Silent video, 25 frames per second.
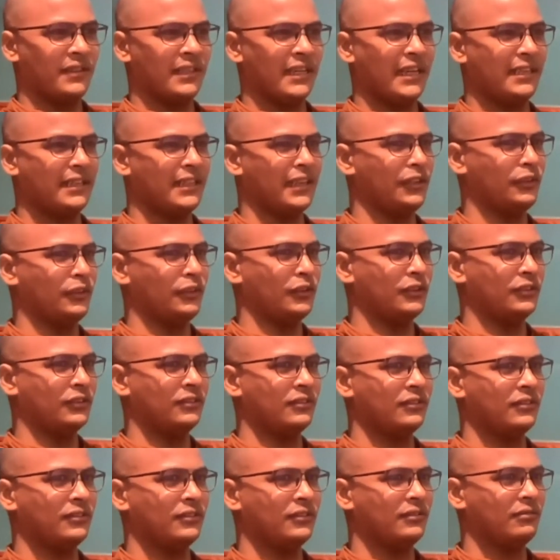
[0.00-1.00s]
They did not
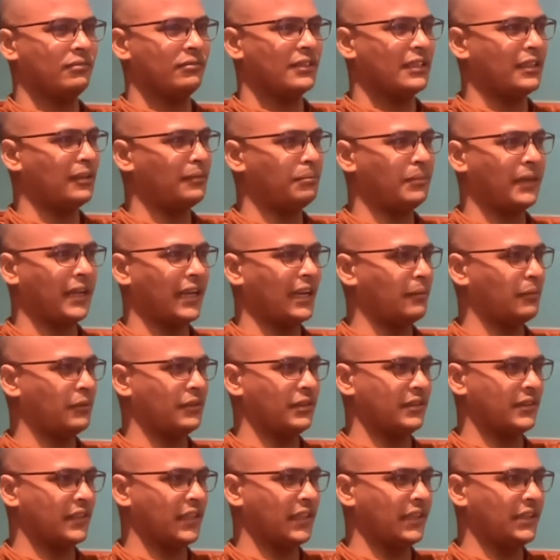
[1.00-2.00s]
complain of
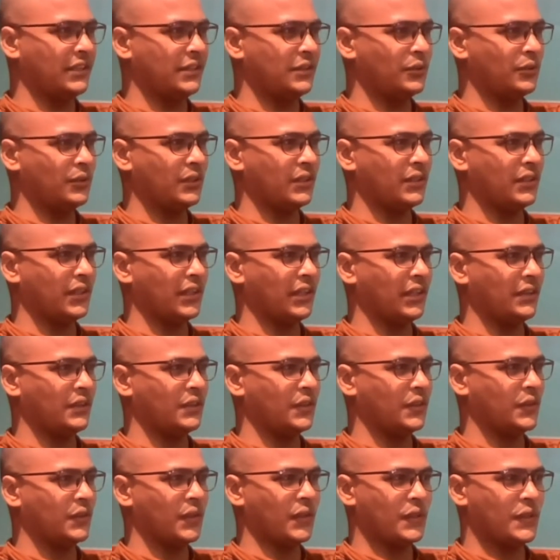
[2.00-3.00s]
the T to the
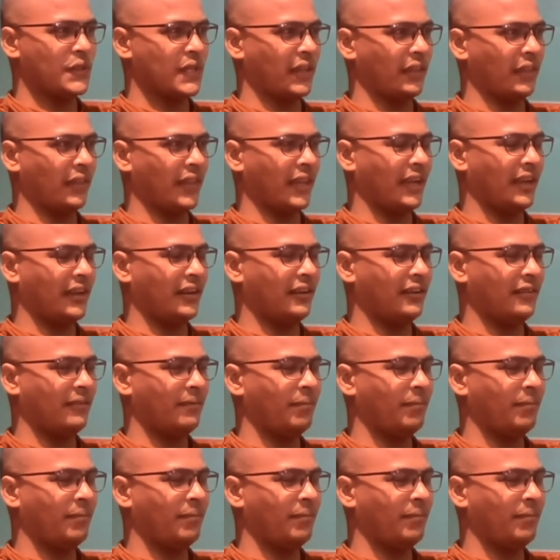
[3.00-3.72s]
teacher, this and that.